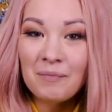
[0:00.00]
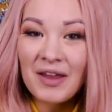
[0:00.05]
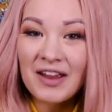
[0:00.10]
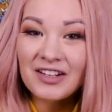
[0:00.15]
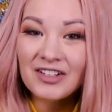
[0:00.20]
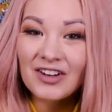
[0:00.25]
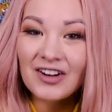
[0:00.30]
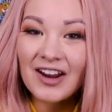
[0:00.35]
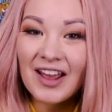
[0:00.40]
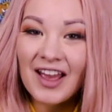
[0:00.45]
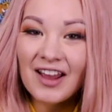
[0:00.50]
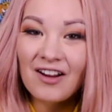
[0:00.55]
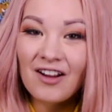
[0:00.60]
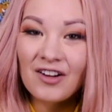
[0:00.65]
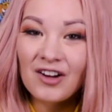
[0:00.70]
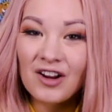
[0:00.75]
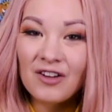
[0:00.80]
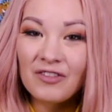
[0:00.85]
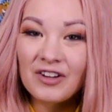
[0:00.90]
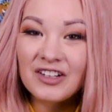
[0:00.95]
make sure to
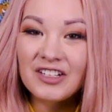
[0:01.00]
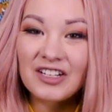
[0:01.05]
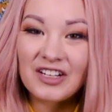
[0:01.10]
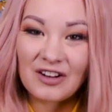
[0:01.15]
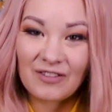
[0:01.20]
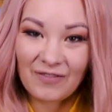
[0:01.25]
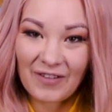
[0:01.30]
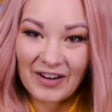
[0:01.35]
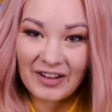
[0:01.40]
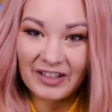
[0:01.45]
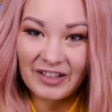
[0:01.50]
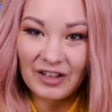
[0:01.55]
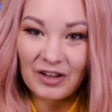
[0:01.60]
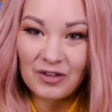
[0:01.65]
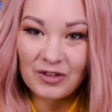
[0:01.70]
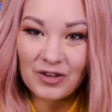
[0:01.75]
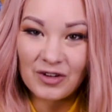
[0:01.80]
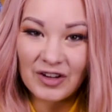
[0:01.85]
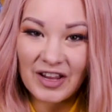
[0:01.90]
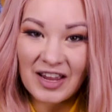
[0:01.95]
head on over to your friendly
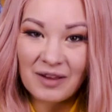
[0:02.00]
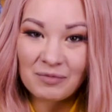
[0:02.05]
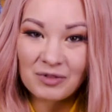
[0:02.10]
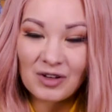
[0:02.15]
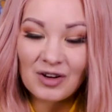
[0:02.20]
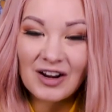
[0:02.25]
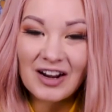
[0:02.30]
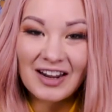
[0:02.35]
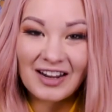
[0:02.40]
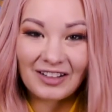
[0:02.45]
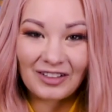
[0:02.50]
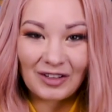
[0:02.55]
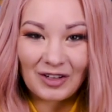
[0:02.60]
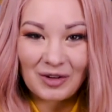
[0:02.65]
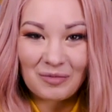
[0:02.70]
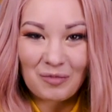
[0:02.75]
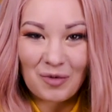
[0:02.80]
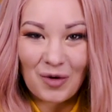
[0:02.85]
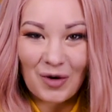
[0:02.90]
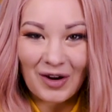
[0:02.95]
local game store and learn
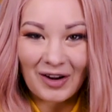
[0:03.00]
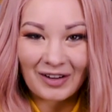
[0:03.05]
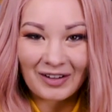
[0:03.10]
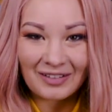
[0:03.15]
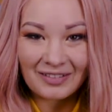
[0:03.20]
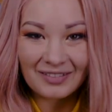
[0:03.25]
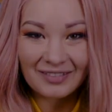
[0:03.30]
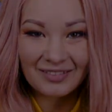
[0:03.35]
more.